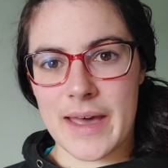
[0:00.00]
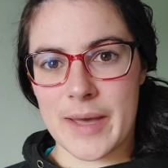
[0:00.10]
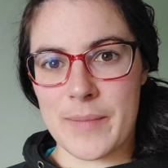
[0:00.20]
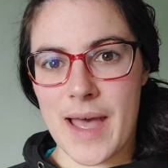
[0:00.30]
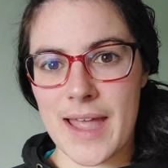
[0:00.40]

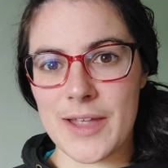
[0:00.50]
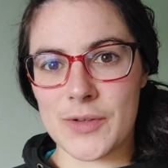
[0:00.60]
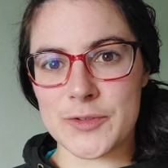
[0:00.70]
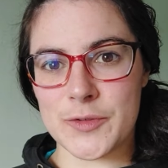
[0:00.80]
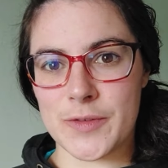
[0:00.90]
Um, I
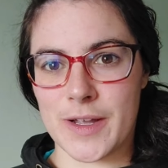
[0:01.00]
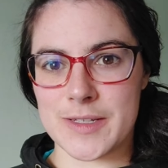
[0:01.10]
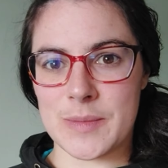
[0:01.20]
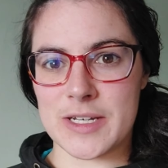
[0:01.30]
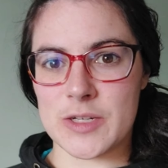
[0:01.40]
also
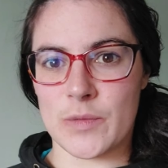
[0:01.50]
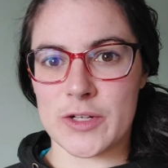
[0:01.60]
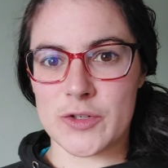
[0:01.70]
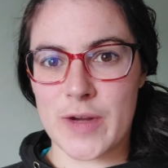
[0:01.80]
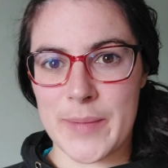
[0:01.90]
forgot to mention
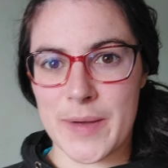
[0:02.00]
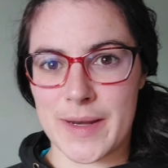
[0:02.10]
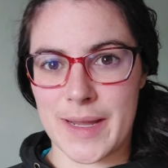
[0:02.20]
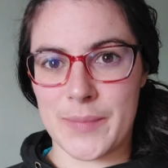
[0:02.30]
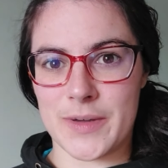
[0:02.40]
what
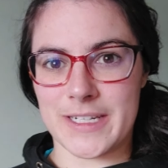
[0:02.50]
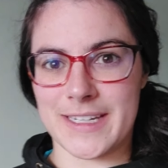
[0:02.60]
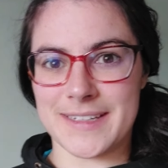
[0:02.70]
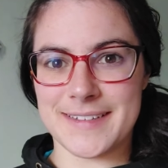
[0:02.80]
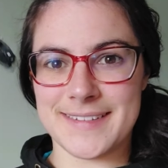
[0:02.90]
tripod I'm
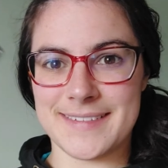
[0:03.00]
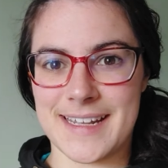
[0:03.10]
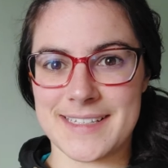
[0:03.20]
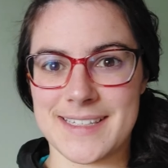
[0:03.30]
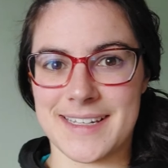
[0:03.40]
bringing.
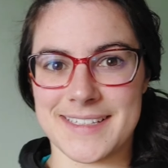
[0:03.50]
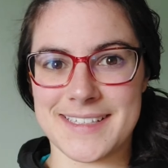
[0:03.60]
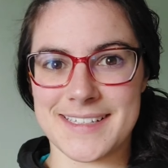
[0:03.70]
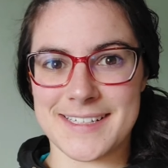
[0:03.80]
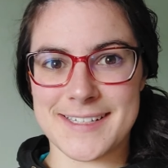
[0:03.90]
That's
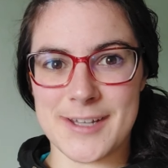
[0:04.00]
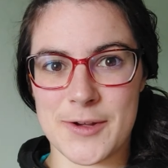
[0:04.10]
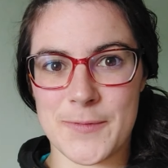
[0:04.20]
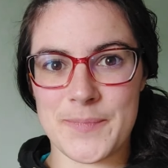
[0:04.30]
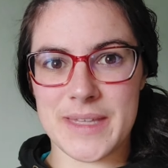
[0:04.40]
this.
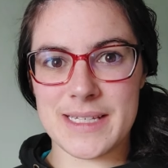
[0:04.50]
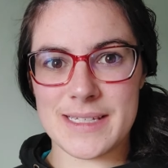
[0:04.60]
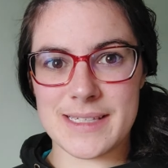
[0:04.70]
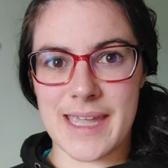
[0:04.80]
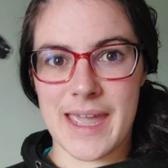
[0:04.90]
So
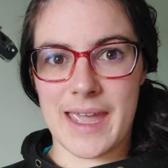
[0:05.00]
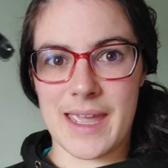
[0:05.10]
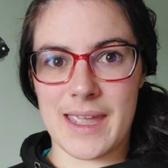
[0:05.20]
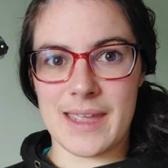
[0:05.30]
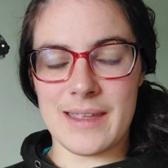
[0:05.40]
this is
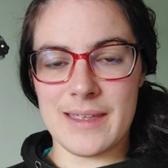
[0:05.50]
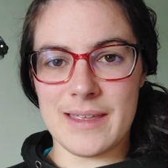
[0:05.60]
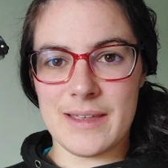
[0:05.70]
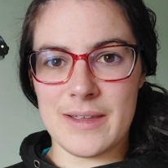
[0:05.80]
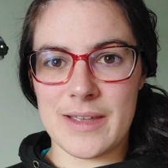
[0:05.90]
a,
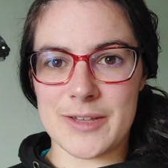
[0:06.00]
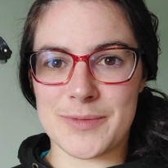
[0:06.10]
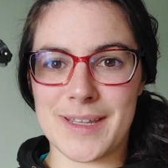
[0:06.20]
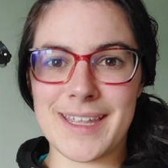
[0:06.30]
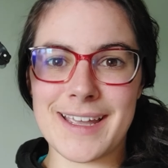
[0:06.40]

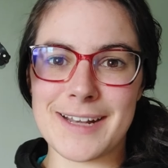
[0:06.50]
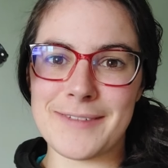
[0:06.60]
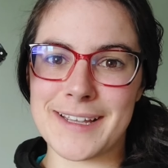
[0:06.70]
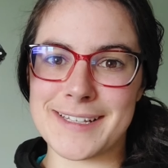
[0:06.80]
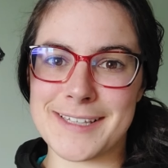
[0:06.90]
it's really kind
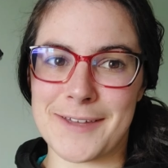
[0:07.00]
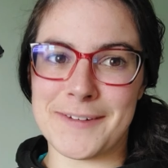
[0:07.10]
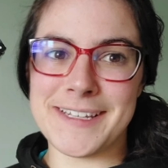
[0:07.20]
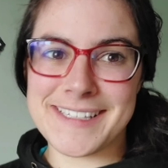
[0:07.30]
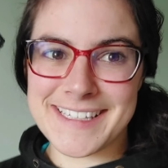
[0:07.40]
of like a
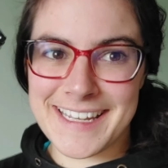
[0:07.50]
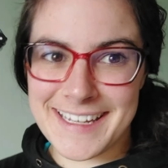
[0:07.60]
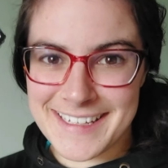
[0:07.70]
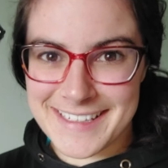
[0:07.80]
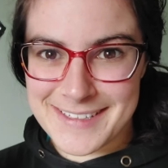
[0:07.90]
selfie
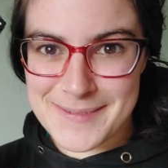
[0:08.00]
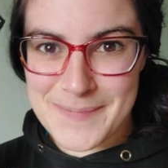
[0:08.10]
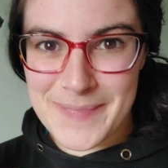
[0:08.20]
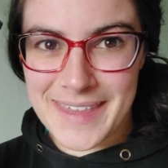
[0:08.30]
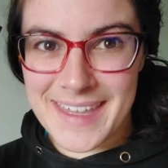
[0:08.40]
stick,
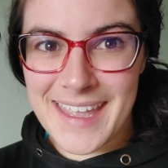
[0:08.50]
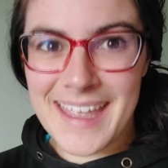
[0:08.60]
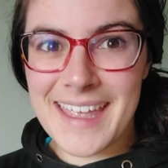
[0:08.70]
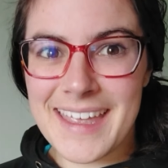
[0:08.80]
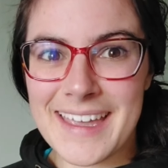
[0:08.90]

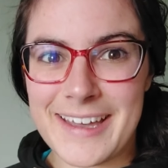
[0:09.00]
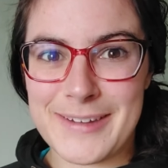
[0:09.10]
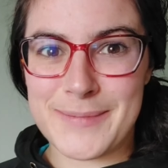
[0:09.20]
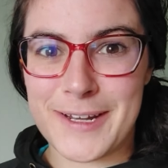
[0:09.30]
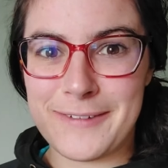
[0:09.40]

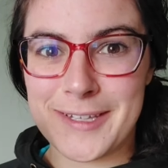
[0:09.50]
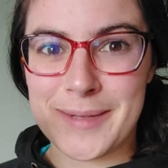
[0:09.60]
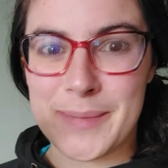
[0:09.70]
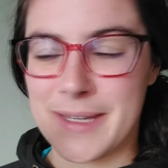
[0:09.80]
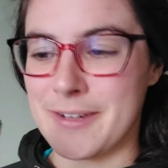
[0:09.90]
um, but I
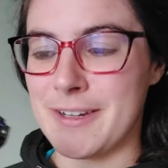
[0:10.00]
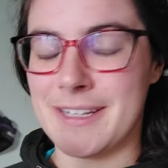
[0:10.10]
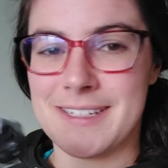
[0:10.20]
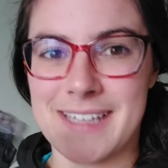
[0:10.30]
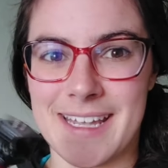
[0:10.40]
feel a bit cringe